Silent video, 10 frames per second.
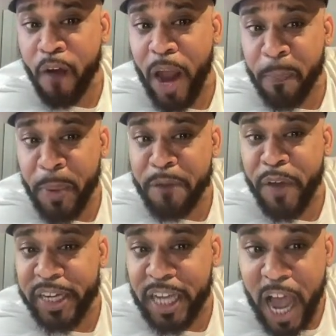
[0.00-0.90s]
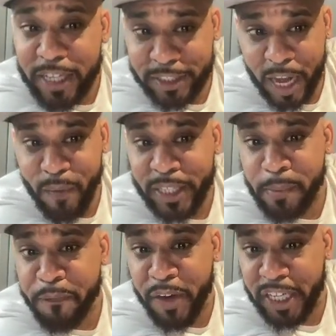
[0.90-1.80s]
R.I.P. Fred the Godson. I watch him
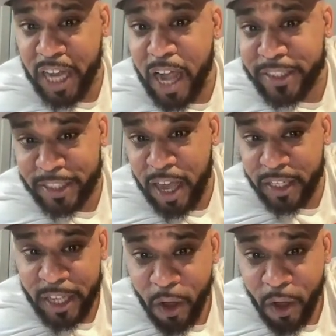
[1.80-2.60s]
with Fred the Godson